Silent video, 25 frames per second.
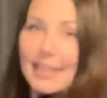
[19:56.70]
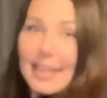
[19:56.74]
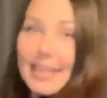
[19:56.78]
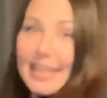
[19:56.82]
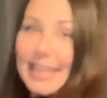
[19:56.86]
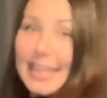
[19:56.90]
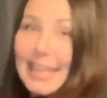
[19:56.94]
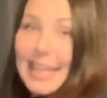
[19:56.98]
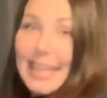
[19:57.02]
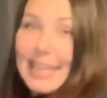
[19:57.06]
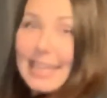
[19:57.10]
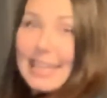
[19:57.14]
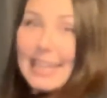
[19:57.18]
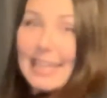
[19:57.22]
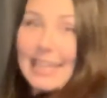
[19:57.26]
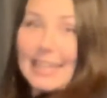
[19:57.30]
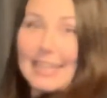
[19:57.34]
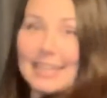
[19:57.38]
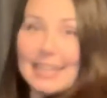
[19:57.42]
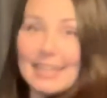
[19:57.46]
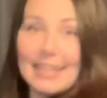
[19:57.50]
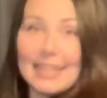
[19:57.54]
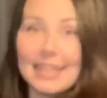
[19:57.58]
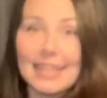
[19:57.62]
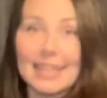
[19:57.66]
Again,
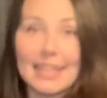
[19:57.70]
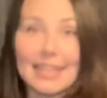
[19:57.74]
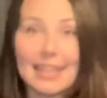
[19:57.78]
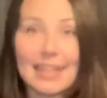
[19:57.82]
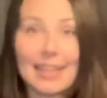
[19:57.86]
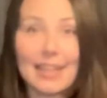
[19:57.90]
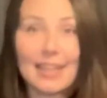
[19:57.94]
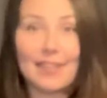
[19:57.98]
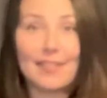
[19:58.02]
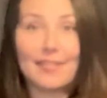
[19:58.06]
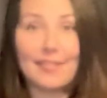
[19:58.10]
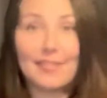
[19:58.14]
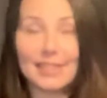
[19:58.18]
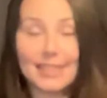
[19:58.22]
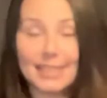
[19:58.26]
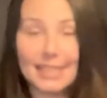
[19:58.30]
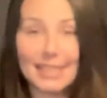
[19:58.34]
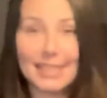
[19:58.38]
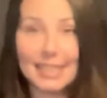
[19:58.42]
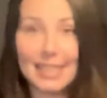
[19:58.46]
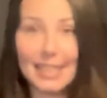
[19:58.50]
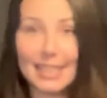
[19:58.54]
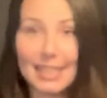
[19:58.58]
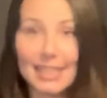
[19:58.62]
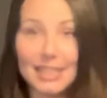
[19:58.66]
anything
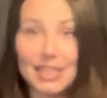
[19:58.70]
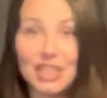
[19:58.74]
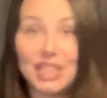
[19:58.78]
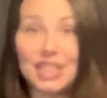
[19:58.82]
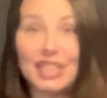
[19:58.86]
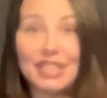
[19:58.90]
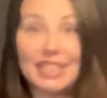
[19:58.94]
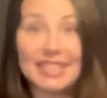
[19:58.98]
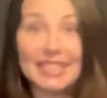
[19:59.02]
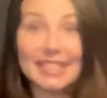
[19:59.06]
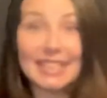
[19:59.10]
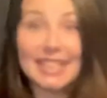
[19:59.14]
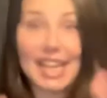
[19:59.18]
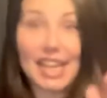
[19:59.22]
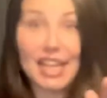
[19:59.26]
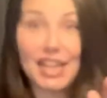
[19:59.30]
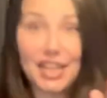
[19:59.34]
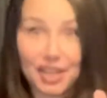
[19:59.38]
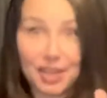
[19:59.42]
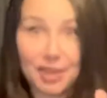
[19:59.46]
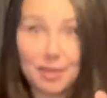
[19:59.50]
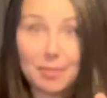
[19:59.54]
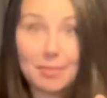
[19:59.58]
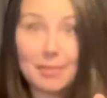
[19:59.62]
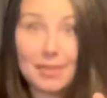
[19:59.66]
vintage
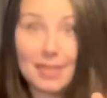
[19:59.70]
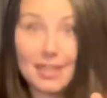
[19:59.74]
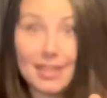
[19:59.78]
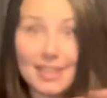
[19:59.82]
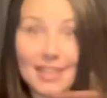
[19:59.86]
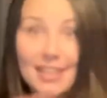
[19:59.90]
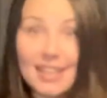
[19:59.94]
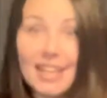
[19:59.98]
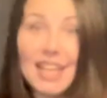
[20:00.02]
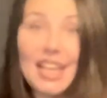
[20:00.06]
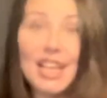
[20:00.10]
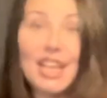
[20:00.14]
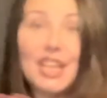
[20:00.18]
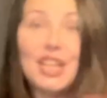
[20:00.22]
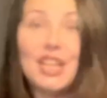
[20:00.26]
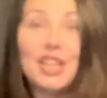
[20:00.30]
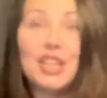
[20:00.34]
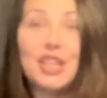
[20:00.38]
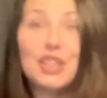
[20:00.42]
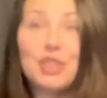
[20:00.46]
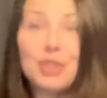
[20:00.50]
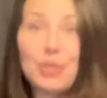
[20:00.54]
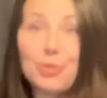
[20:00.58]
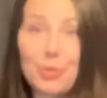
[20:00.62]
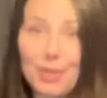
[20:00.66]
denim
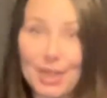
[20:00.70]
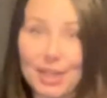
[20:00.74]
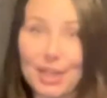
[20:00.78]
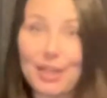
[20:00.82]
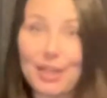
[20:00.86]
you want to